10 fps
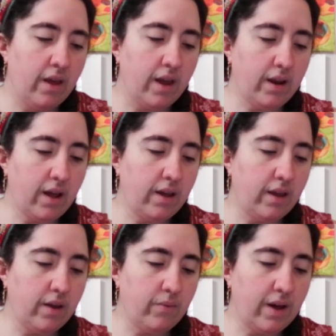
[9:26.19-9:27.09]
And
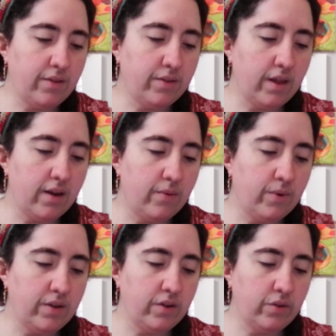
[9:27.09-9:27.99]
he
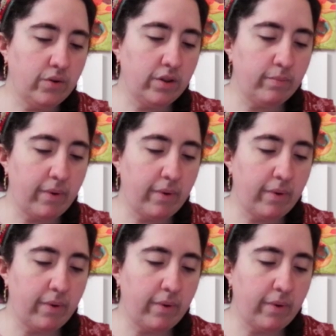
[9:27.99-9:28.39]
reached into his